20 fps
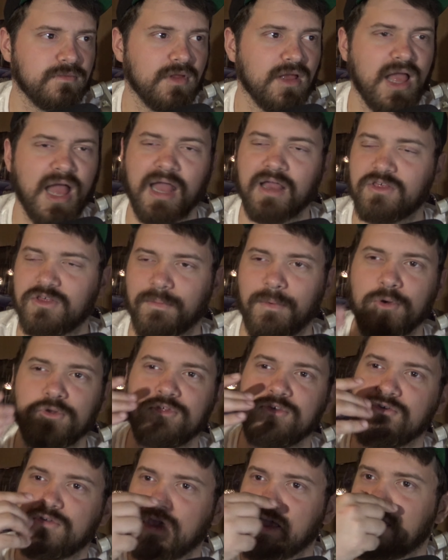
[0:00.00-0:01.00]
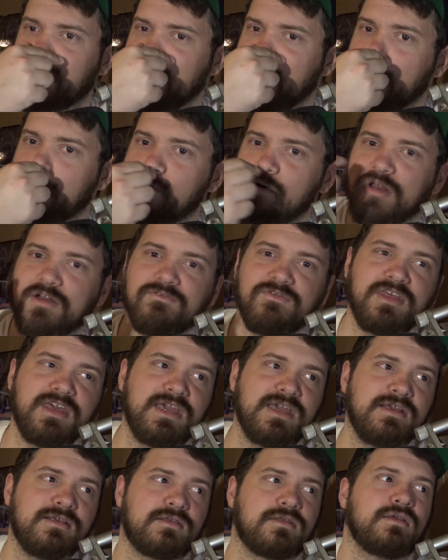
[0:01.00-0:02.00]
I suppose you could get one of
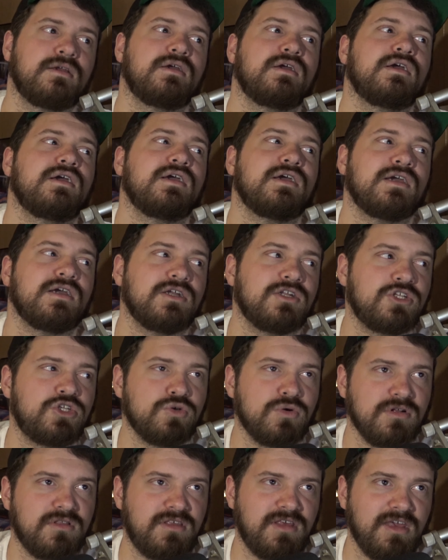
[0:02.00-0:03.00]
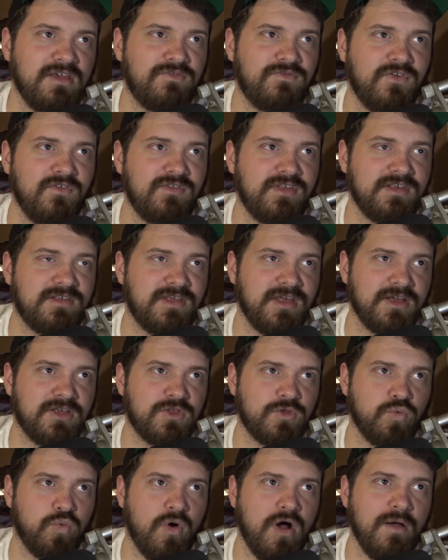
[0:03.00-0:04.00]
these and do a T56
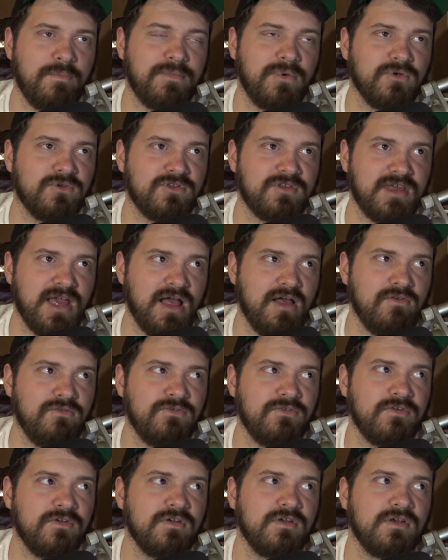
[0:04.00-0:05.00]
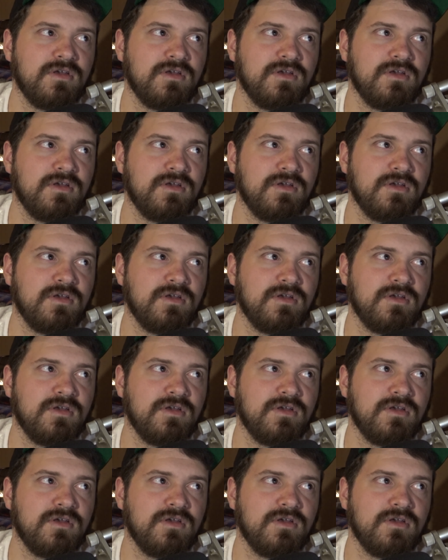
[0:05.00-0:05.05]
swap yourself,